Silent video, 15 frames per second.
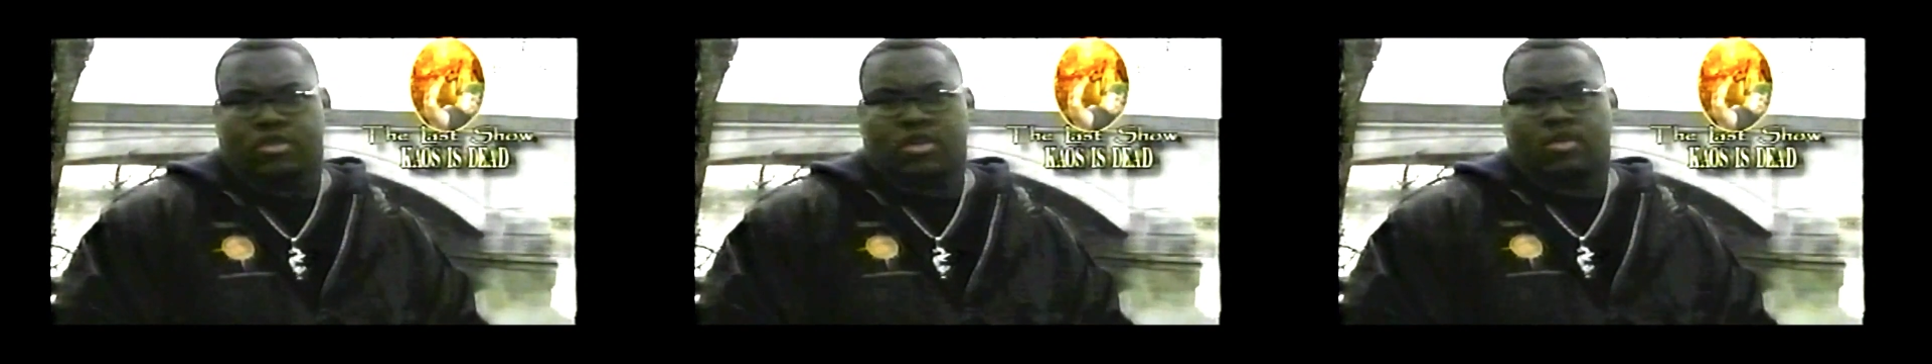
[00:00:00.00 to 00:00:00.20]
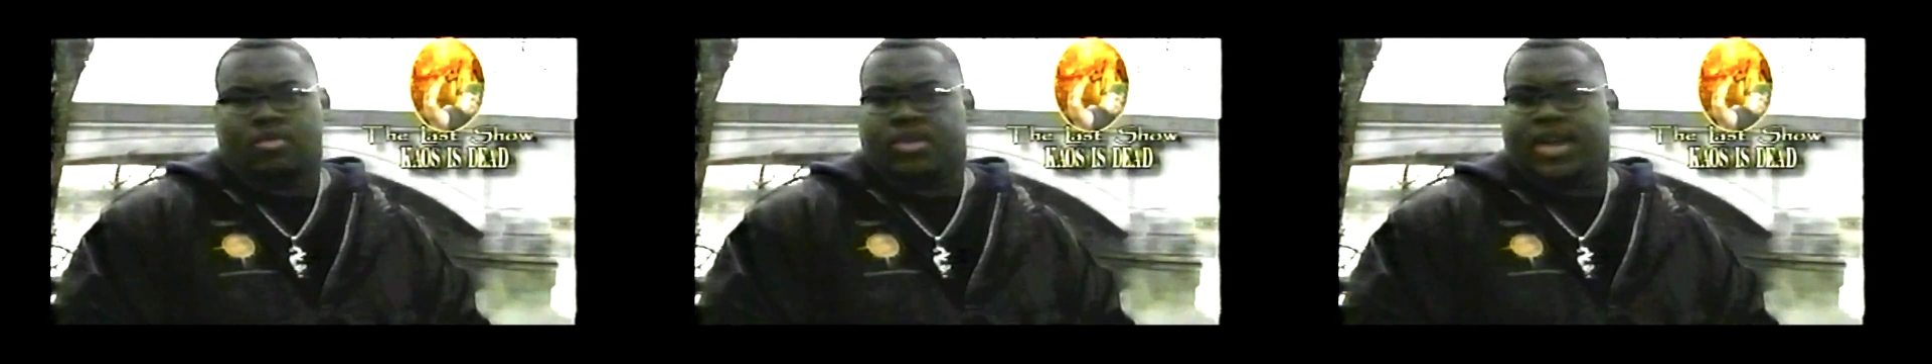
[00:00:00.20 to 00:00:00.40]

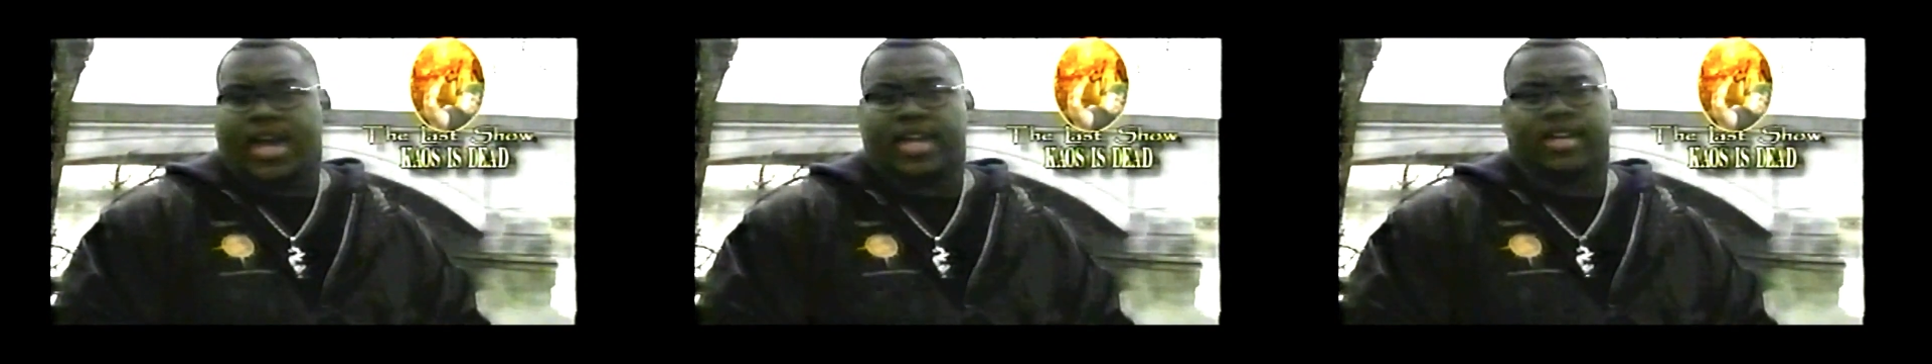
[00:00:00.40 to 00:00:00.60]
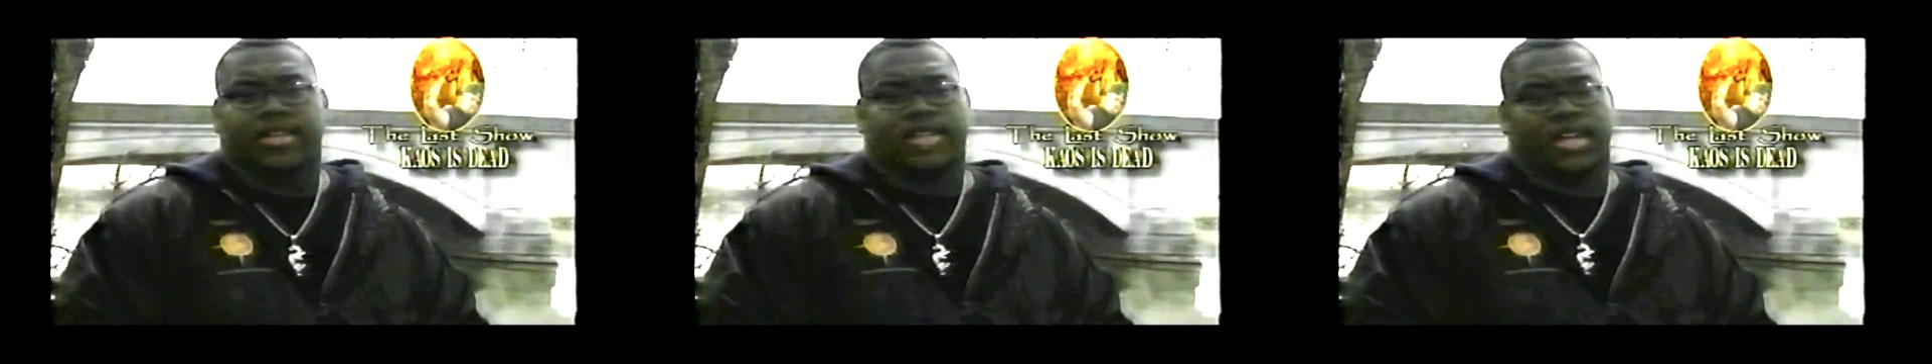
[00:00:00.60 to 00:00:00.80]
wouldn't have
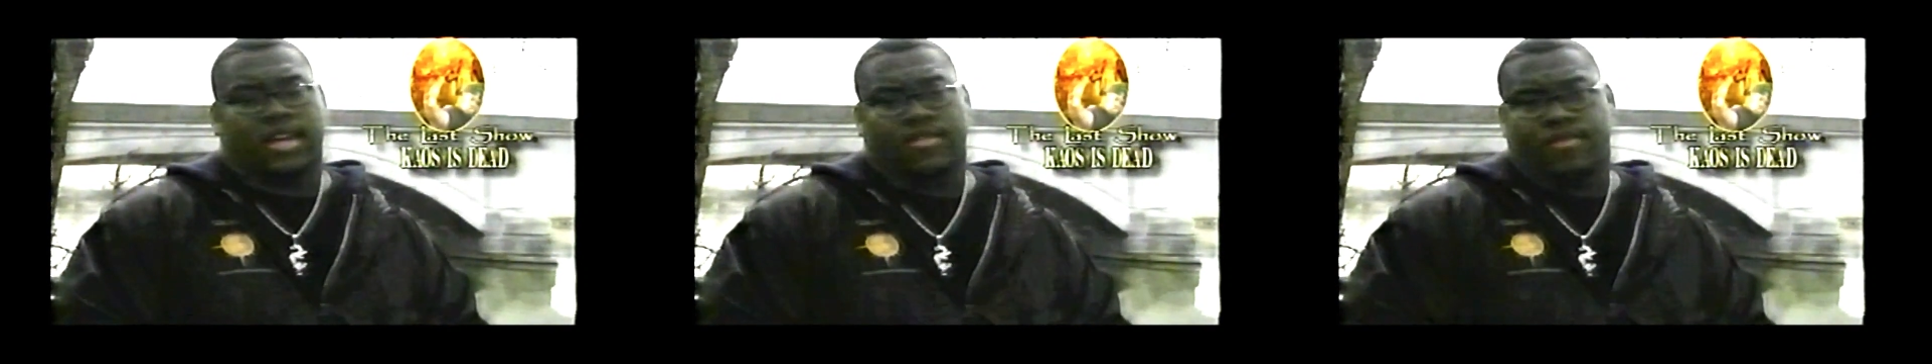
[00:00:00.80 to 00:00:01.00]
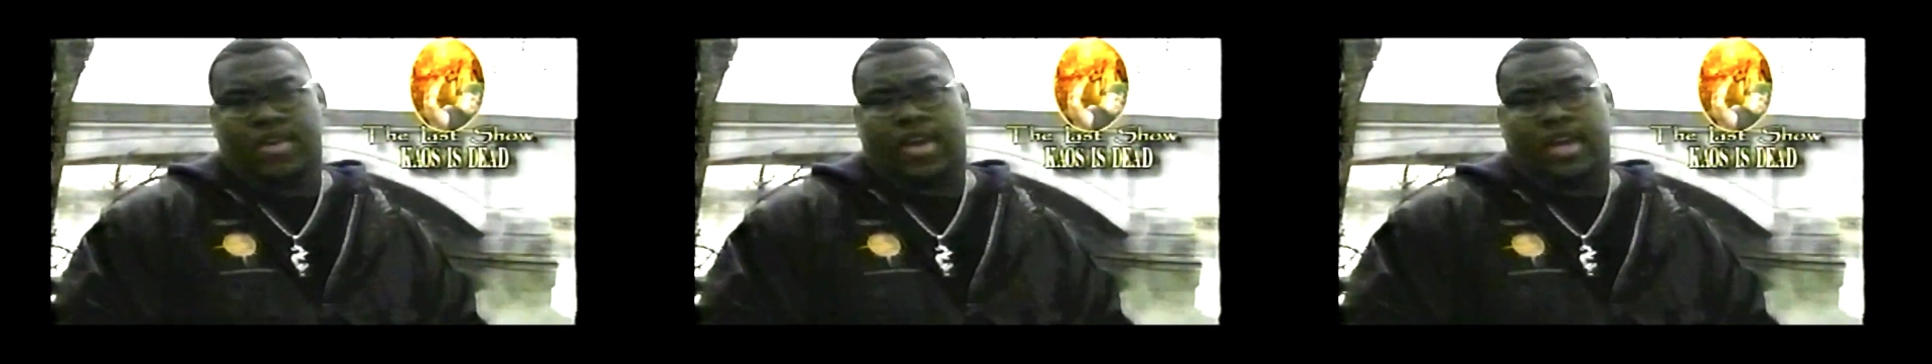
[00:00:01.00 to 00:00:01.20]
your
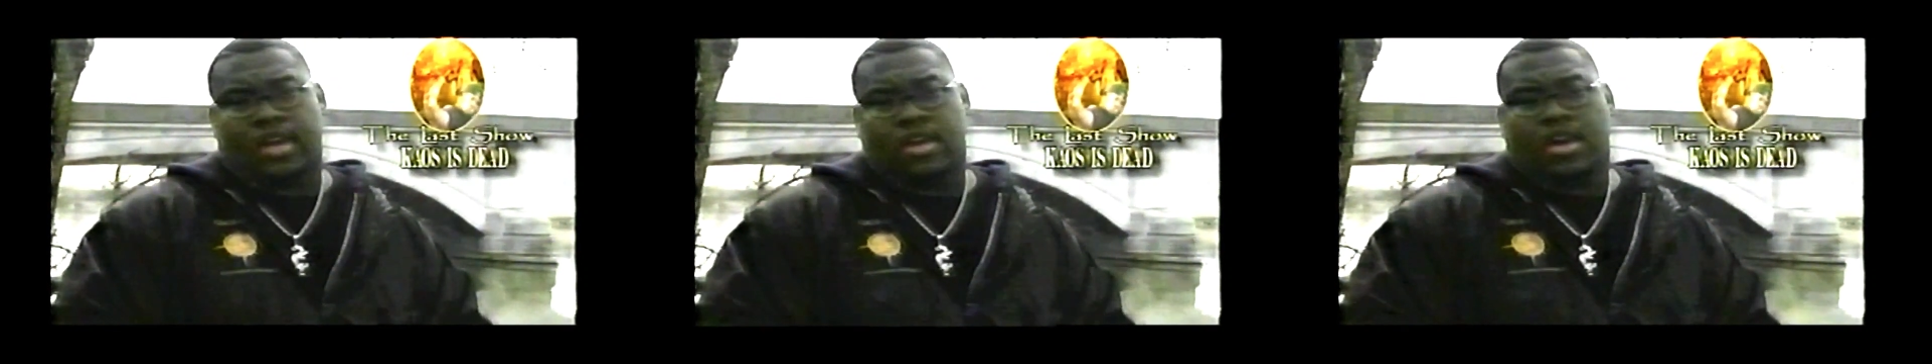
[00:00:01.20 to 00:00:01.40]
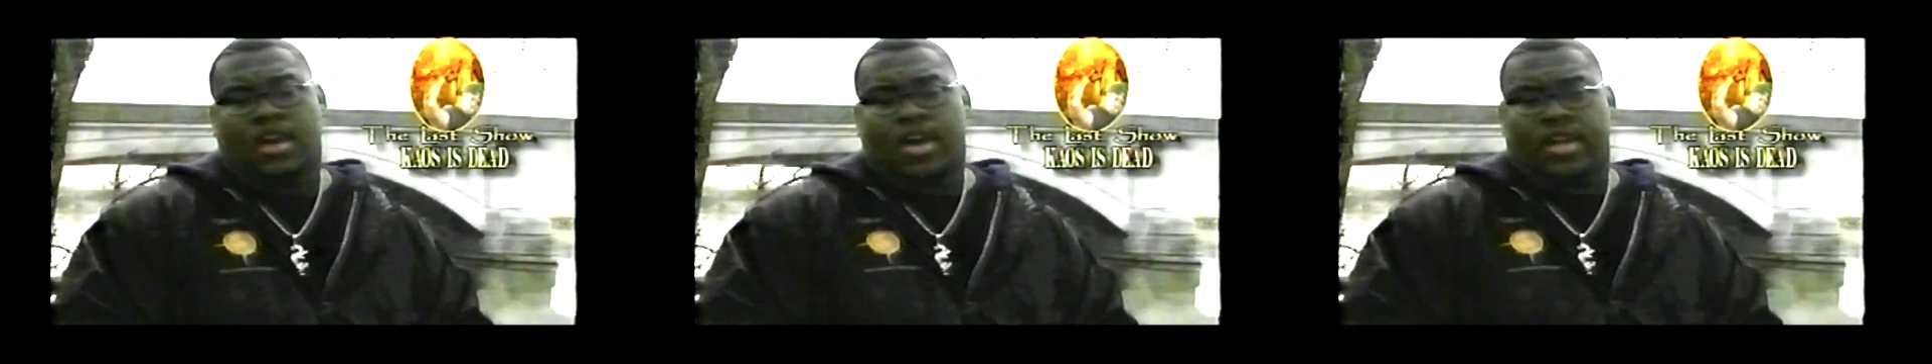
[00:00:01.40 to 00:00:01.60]
TV
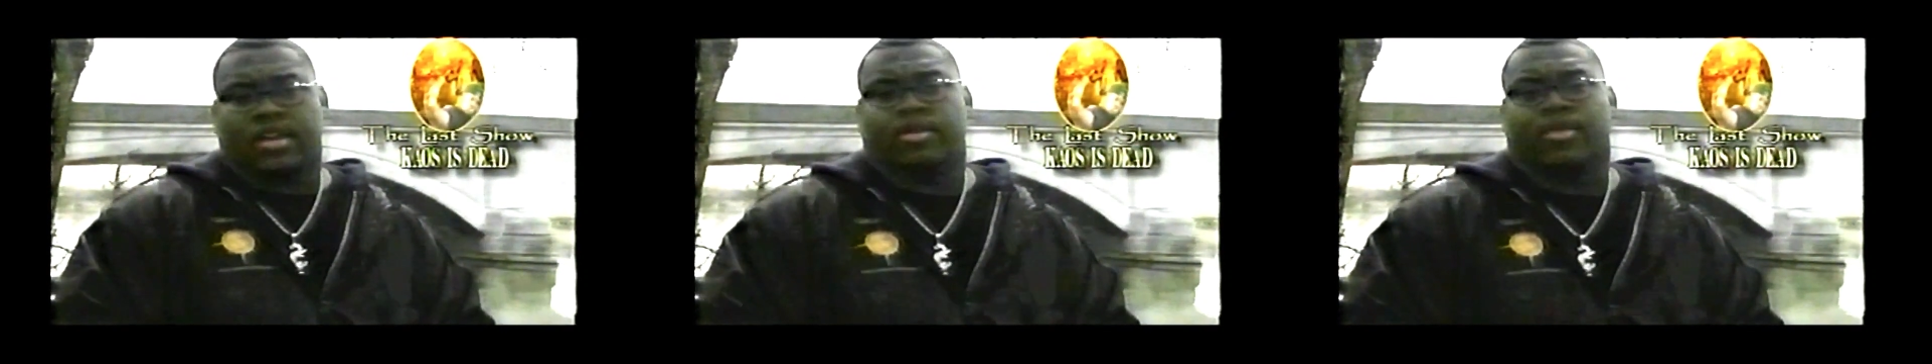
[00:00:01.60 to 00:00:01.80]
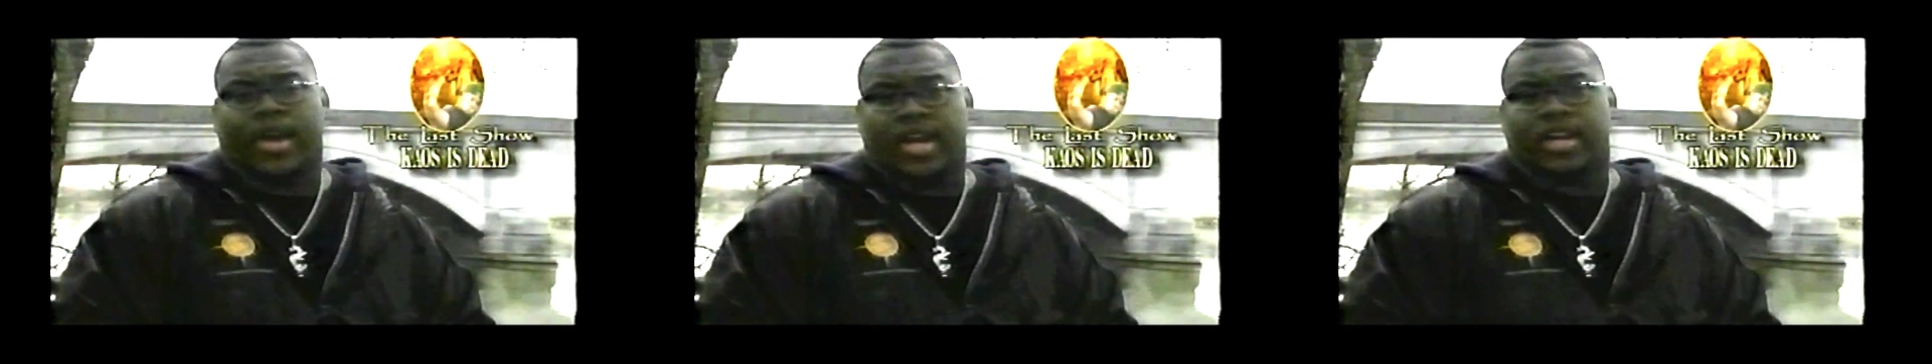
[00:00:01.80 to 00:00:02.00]
and your
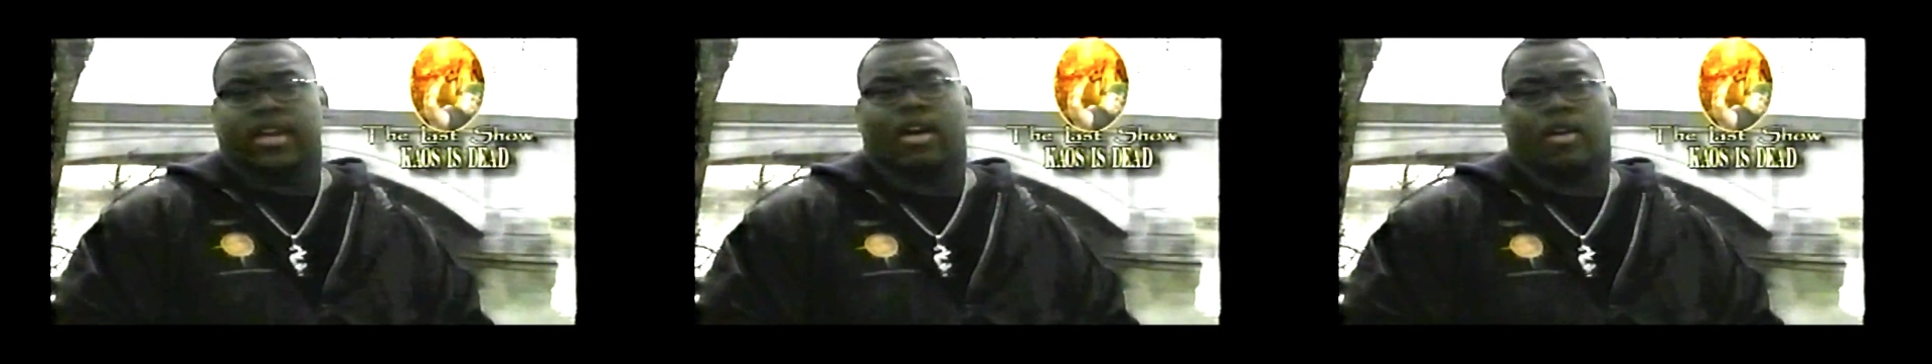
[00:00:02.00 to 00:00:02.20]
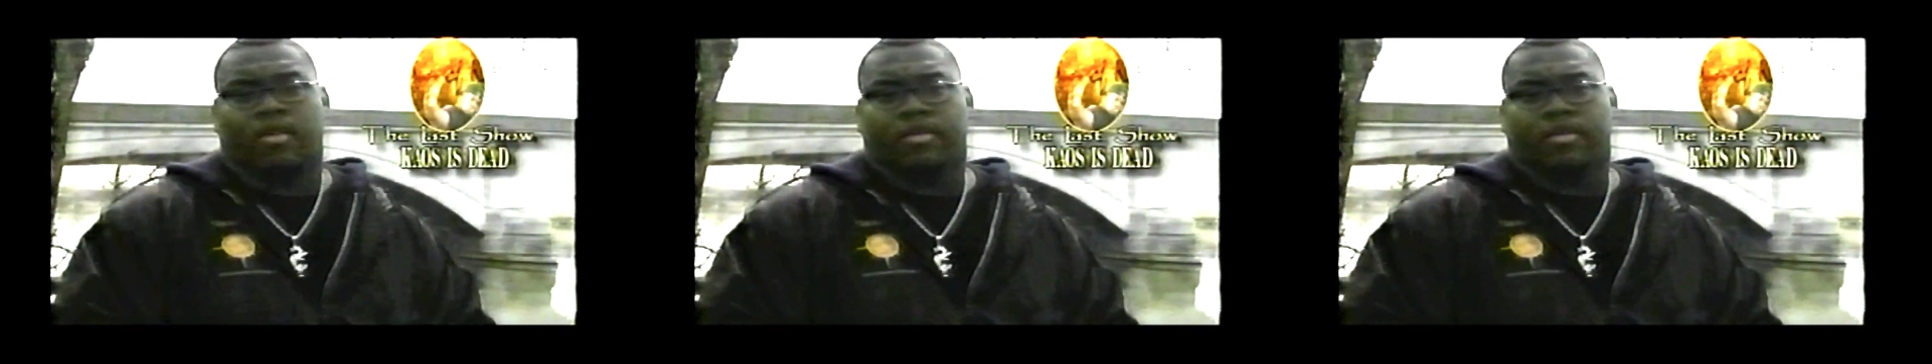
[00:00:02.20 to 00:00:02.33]
radio.